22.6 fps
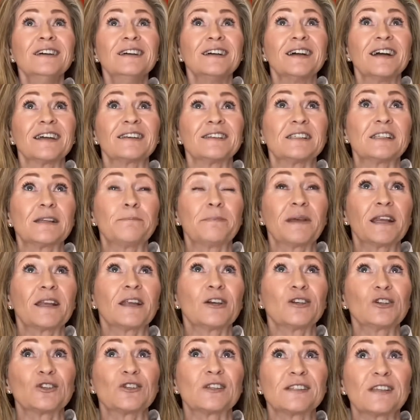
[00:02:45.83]
And it's a bit like
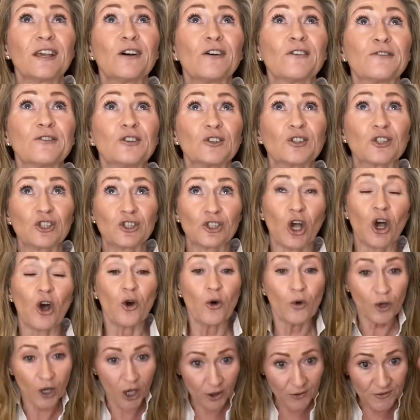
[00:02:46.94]
yourself, your soul
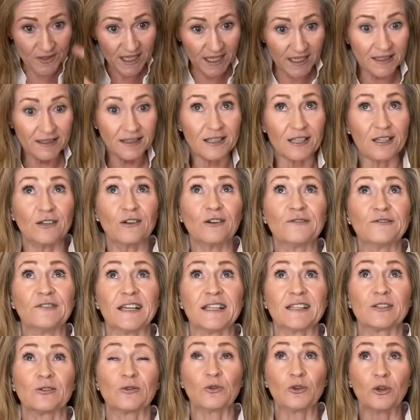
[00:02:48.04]
goes into your
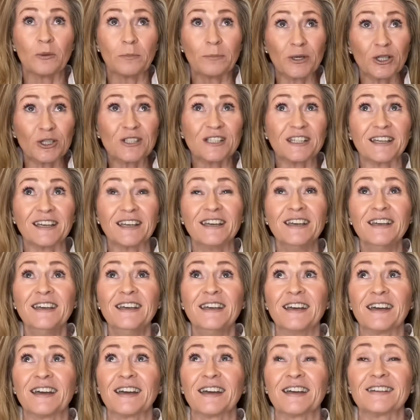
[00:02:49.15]
vessel, your body,
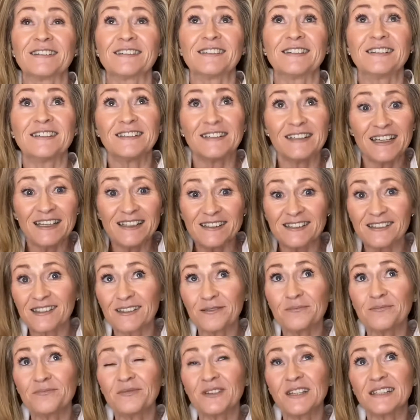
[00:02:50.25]
and it needs
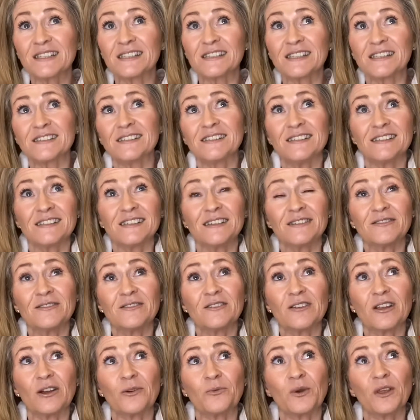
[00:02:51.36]
some assistance in,
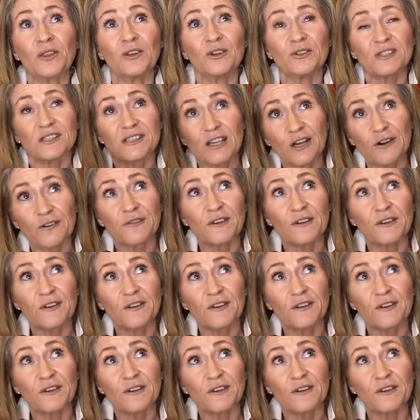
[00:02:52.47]
like, with yourself.